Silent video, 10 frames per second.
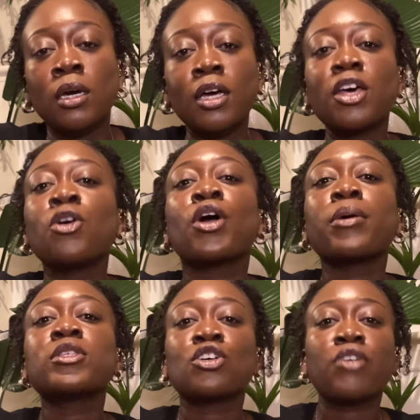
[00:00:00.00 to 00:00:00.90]
they're not
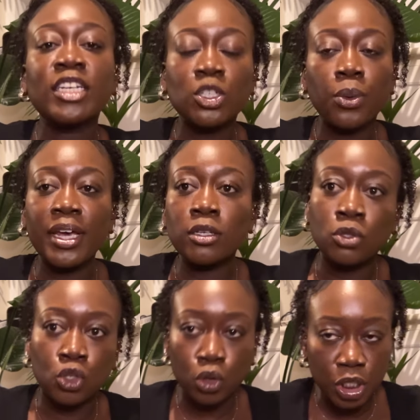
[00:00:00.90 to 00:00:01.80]
going to graduate
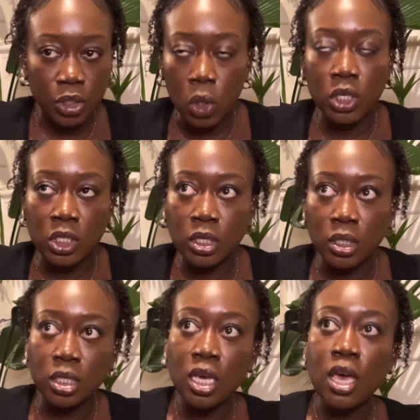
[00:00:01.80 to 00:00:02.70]
dodgy doctors.